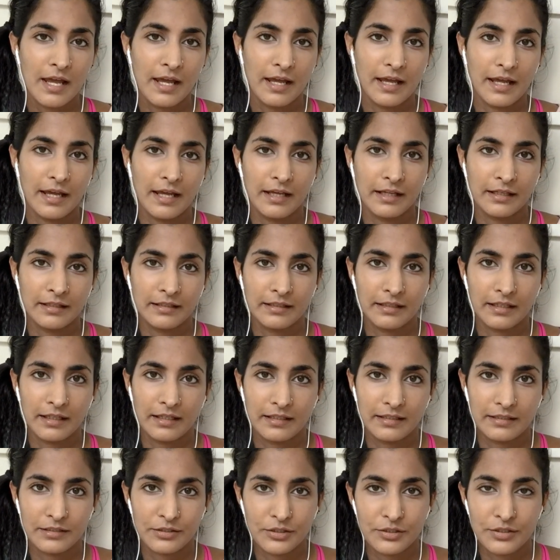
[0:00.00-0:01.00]
And
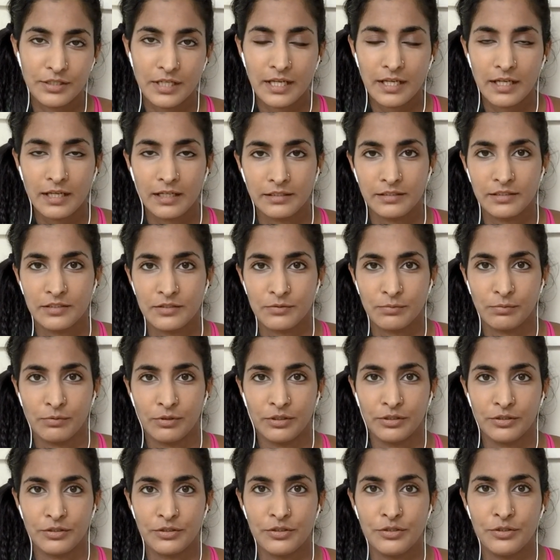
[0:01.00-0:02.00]
today I just
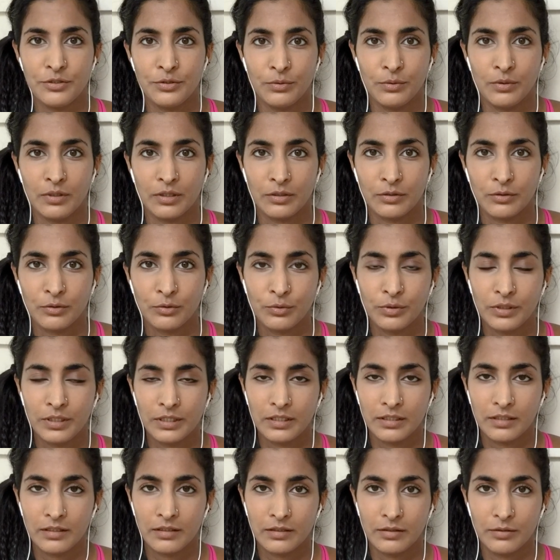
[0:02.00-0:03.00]
wanted to do a
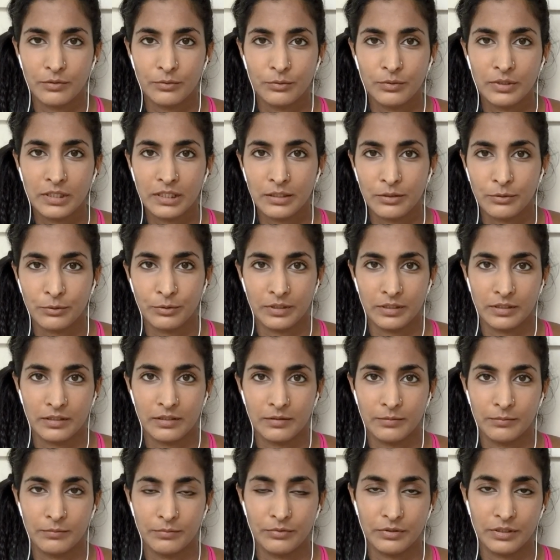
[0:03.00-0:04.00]
quick, really quick
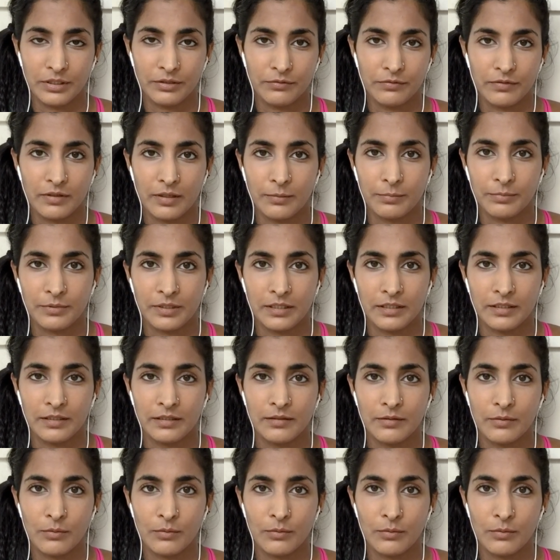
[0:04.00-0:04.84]
brief update.